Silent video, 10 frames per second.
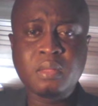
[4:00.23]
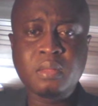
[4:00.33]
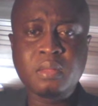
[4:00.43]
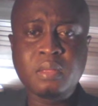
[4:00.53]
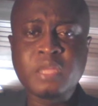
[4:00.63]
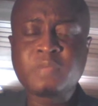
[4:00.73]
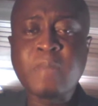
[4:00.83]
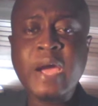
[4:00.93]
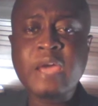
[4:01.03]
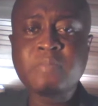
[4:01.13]
It
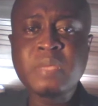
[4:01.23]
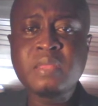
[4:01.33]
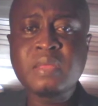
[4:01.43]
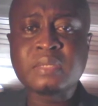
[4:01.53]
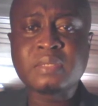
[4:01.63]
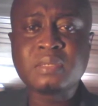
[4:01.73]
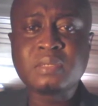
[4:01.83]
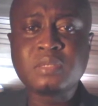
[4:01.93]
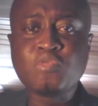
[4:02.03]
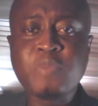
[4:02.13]
might be that
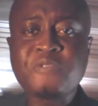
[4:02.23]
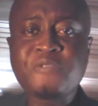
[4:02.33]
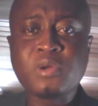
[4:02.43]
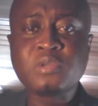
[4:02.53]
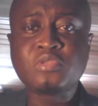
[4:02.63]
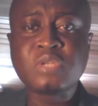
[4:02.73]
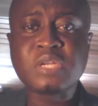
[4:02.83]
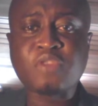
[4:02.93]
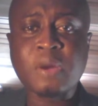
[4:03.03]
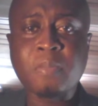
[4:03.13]
you may fall into the
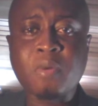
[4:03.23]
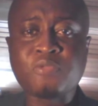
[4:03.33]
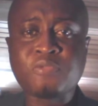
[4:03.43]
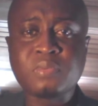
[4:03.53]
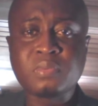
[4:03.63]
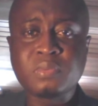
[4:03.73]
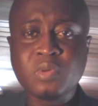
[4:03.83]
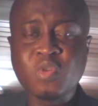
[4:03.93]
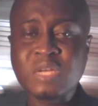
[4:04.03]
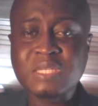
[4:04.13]
trap of
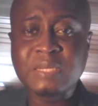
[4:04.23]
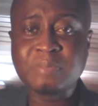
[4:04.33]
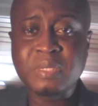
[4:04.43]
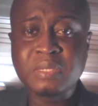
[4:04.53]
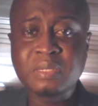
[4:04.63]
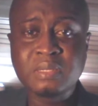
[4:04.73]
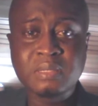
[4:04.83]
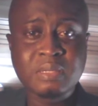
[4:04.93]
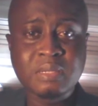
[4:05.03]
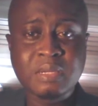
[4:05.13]
oversleeping
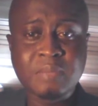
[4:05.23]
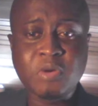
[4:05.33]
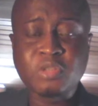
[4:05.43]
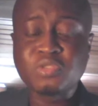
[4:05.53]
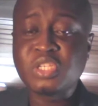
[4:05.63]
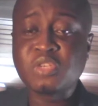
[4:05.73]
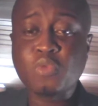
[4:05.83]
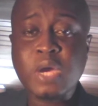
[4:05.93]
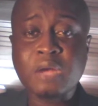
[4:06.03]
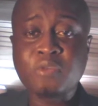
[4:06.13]
because you think you
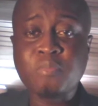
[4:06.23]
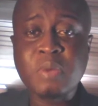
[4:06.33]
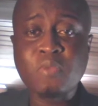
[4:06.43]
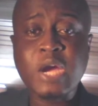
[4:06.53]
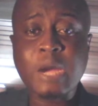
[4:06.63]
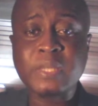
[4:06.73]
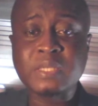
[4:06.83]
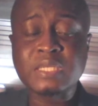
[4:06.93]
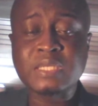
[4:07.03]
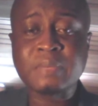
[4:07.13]
work at home and wake up at any
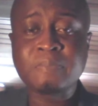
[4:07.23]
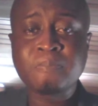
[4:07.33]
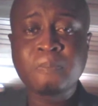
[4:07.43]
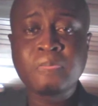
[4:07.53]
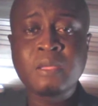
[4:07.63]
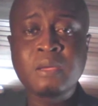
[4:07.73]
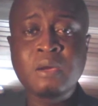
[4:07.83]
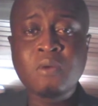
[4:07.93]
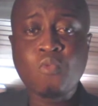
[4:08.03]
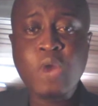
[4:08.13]
time.
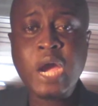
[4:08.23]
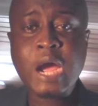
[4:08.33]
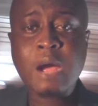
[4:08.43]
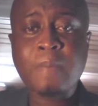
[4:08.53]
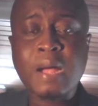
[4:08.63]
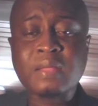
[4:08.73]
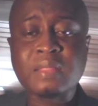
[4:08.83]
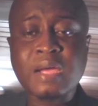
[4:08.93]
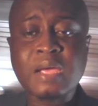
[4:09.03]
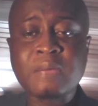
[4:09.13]
Wake up at the
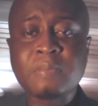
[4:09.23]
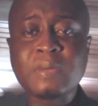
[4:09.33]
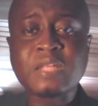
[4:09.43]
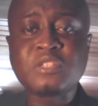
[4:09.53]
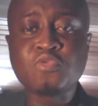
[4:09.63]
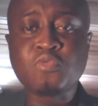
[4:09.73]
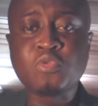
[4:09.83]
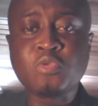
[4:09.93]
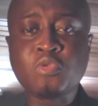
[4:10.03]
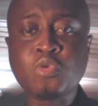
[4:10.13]
time that
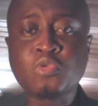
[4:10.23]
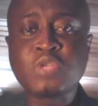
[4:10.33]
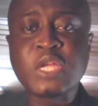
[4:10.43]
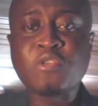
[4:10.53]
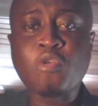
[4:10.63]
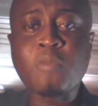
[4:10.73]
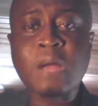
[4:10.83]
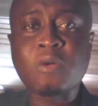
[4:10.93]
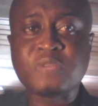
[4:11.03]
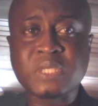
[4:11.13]
you go to the normal
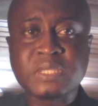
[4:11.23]
office